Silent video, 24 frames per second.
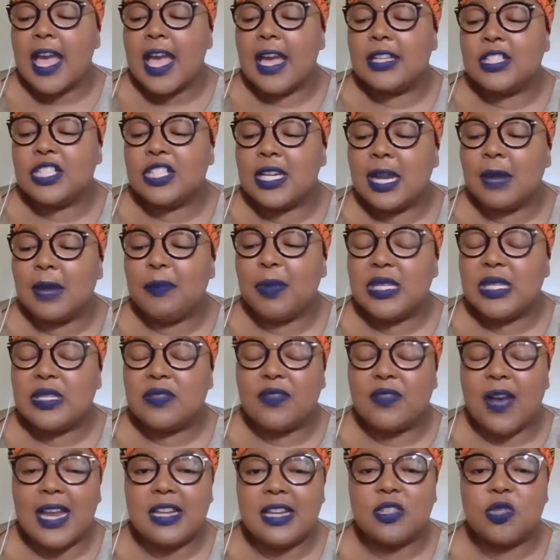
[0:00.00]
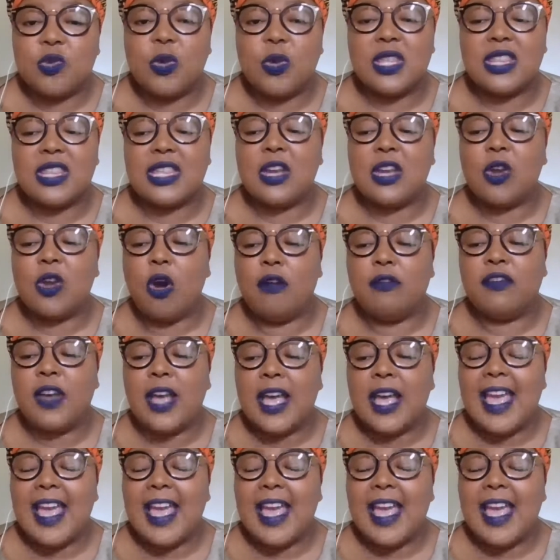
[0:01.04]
gender-based violence, we think of